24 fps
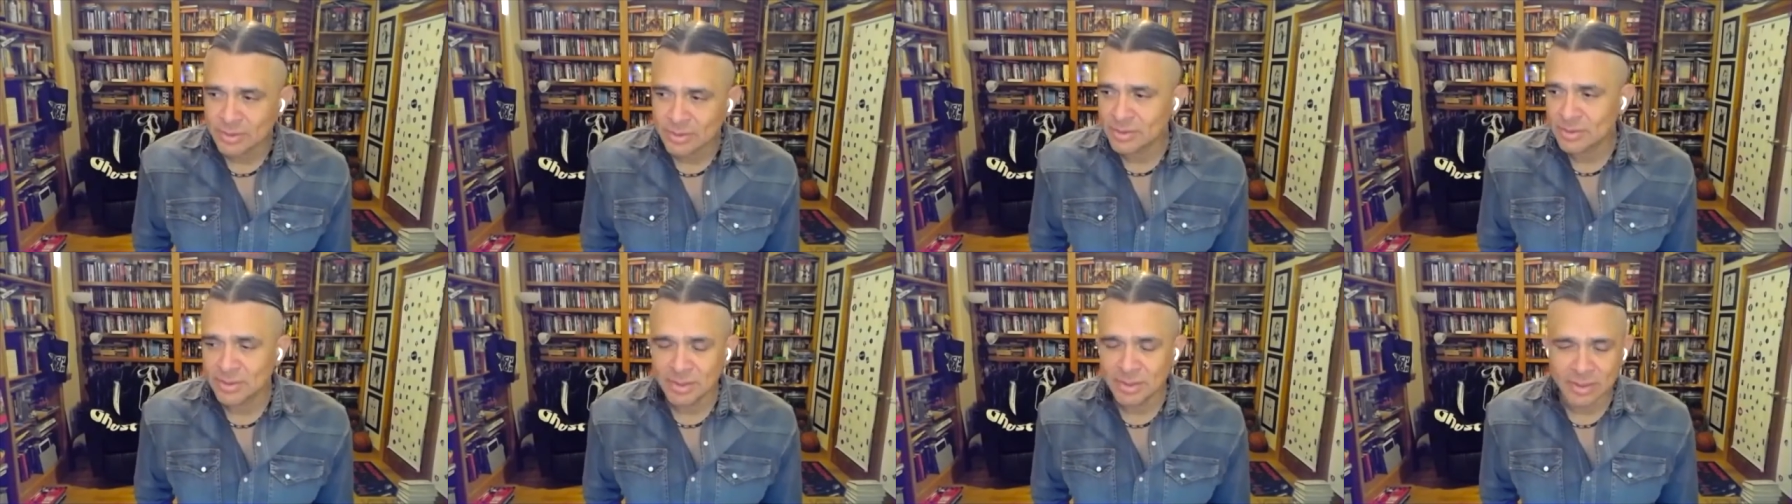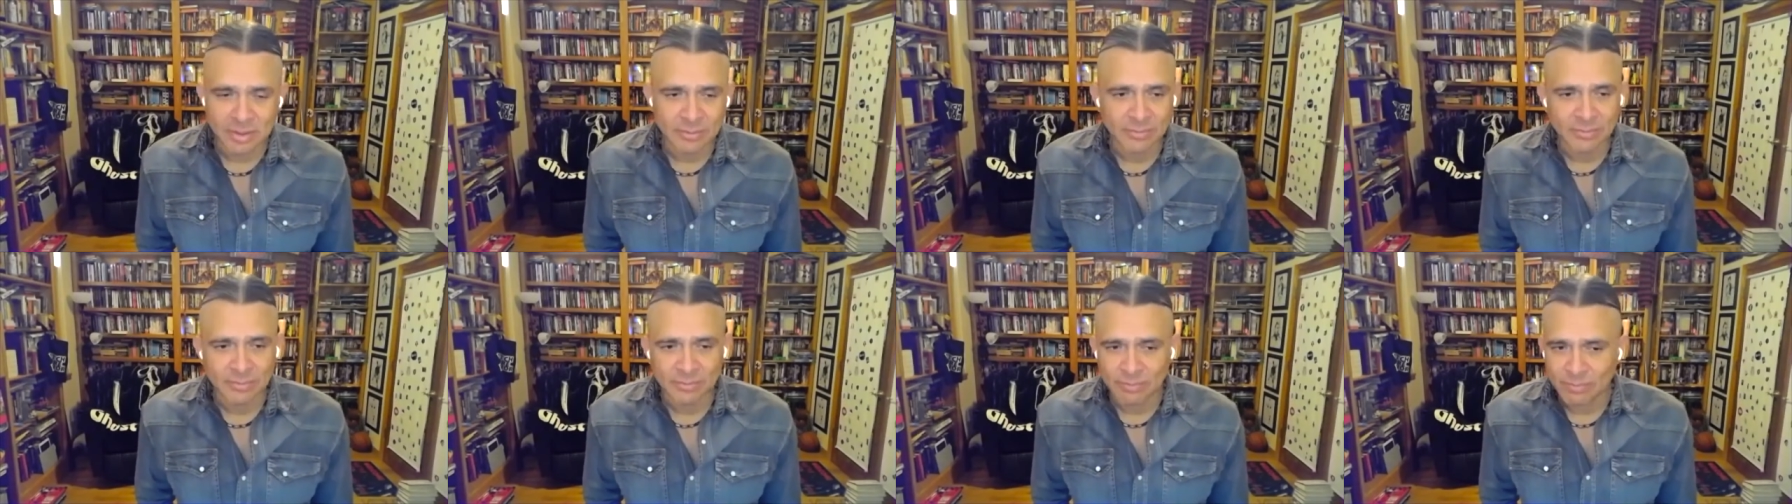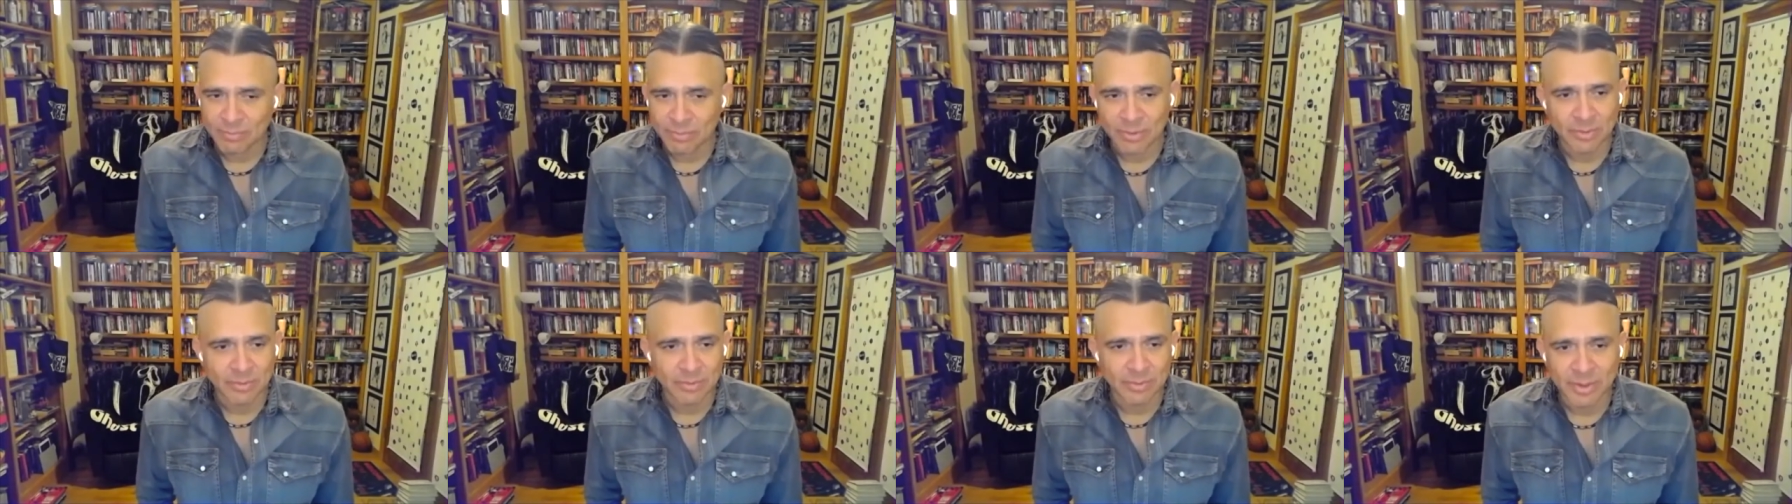itself
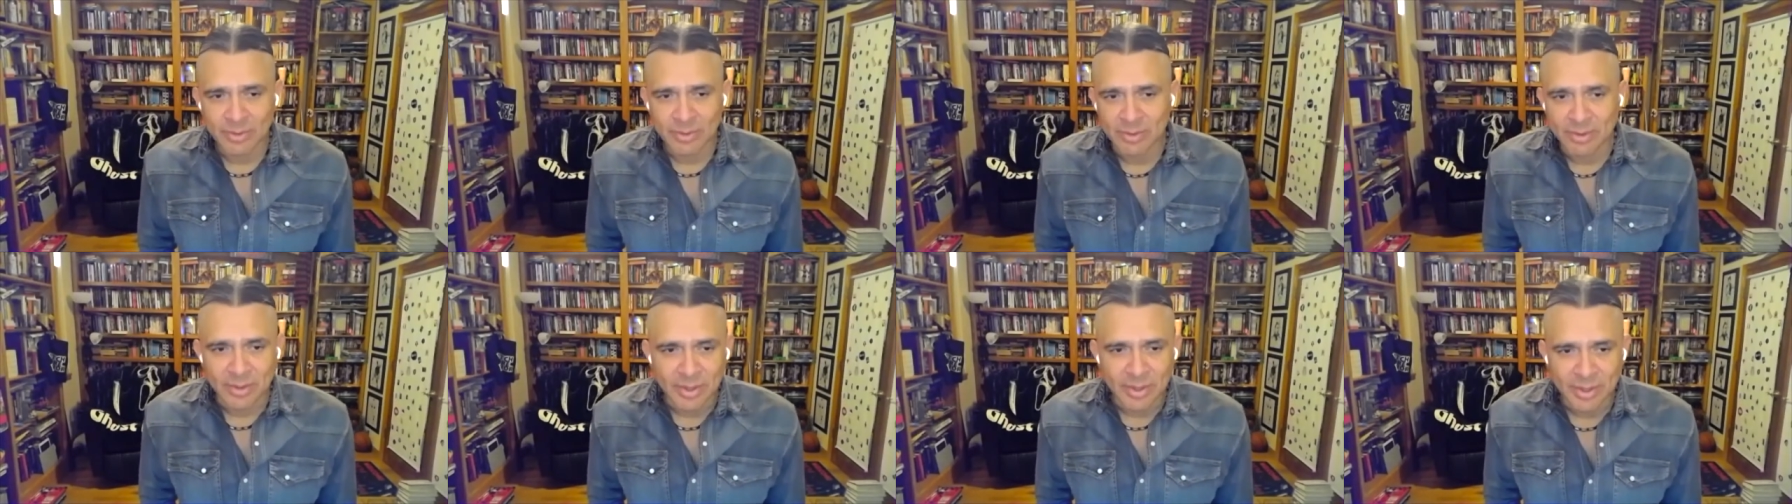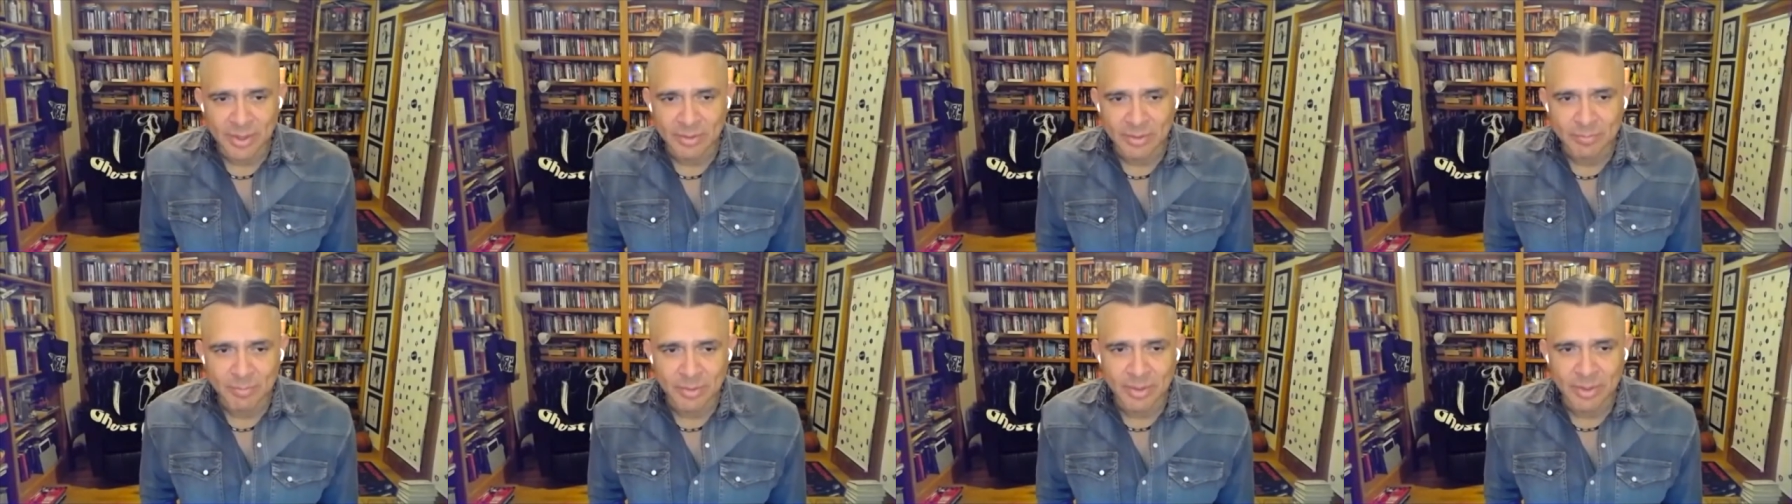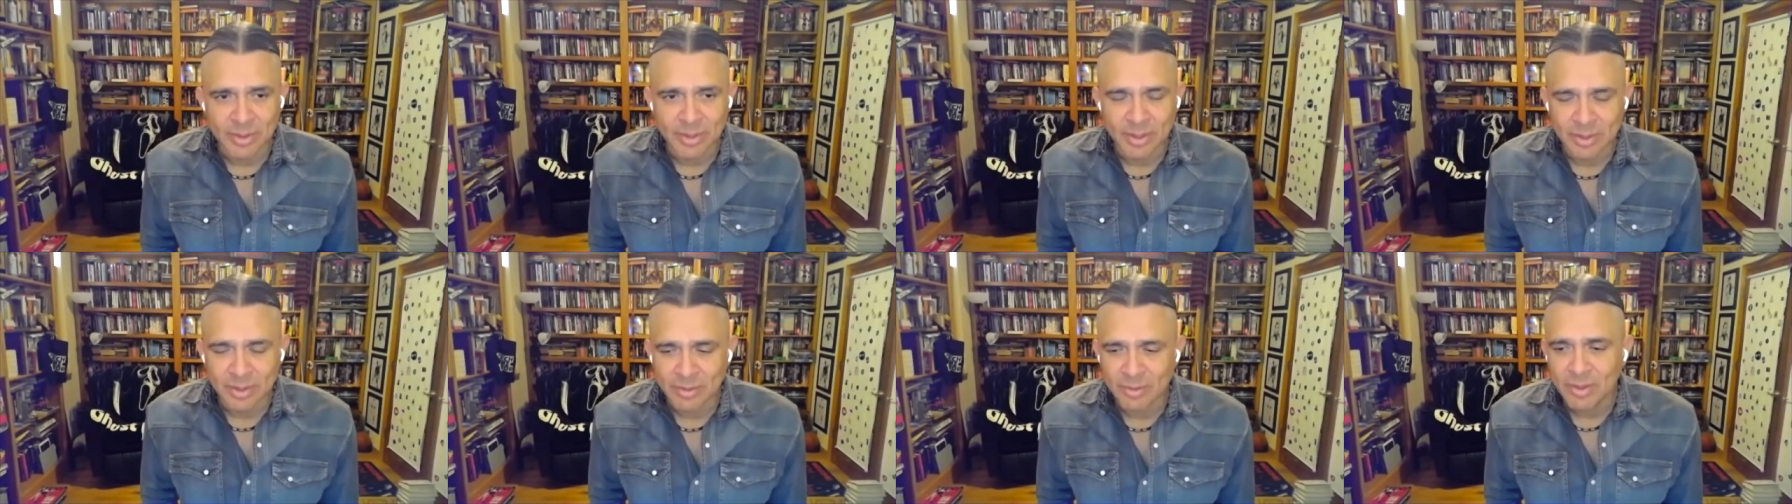so easily,
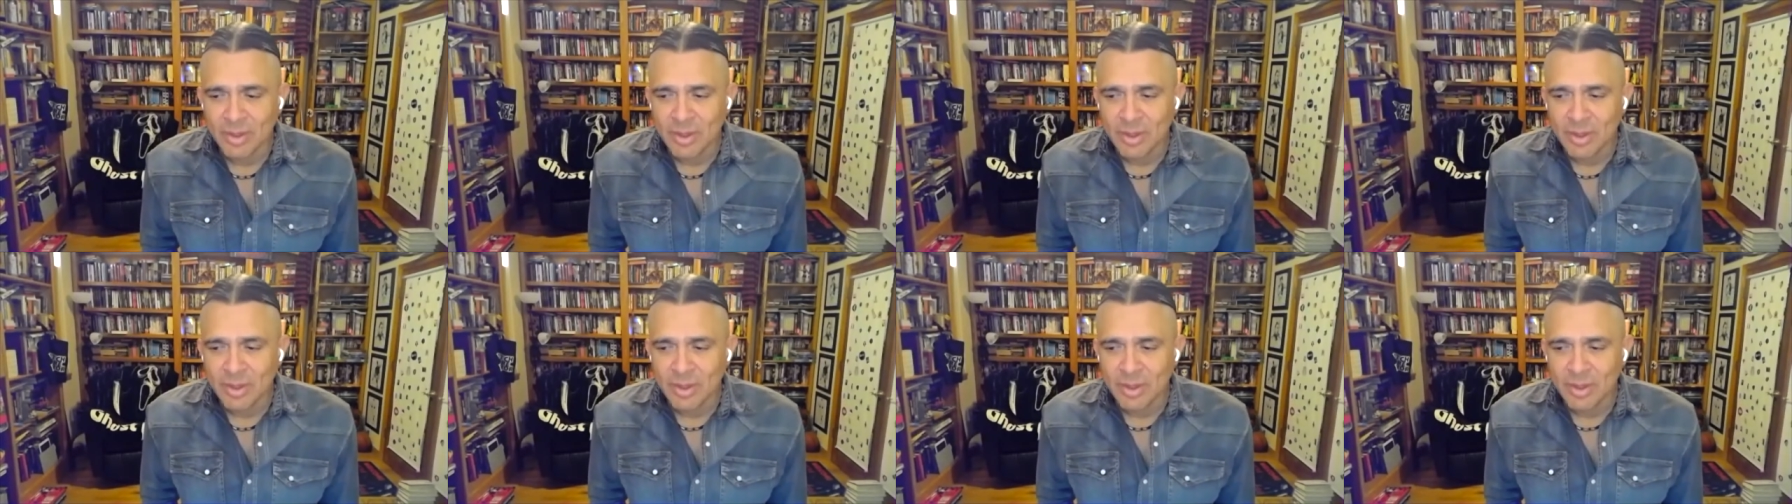because